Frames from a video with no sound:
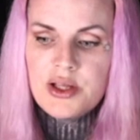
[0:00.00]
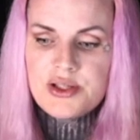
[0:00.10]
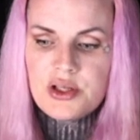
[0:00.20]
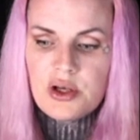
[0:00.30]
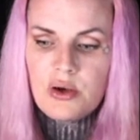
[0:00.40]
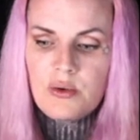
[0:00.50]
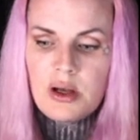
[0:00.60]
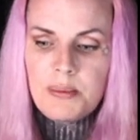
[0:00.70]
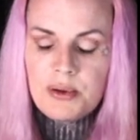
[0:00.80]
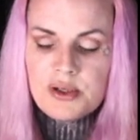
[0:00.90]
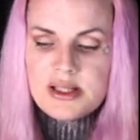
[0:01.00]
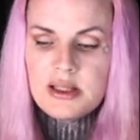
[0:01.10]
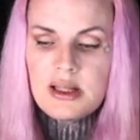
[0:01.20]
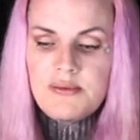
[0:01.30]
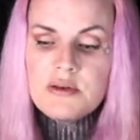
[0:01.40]
So, a
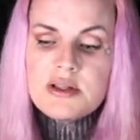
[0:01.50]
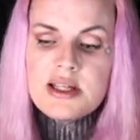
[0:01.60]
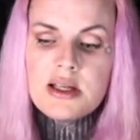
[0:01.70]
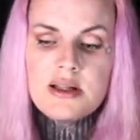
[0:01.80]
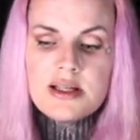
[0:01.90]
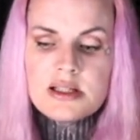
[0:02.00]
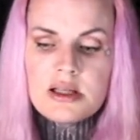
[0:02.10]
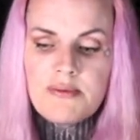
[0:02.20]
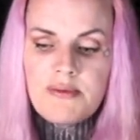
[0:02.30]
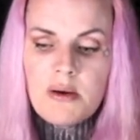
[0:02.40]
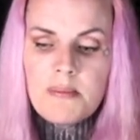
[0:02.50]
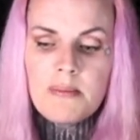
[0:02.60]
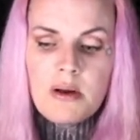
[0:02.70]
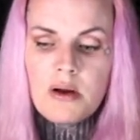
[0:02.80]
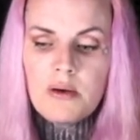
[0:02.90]
person, if you see this
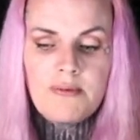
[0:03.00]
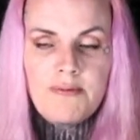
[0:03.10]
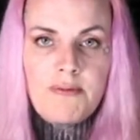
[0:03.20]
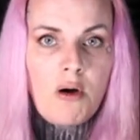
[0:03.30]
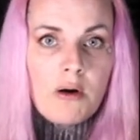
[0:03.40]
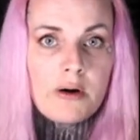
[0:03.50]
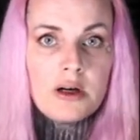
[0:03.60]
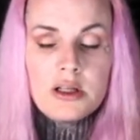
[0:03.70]
from far,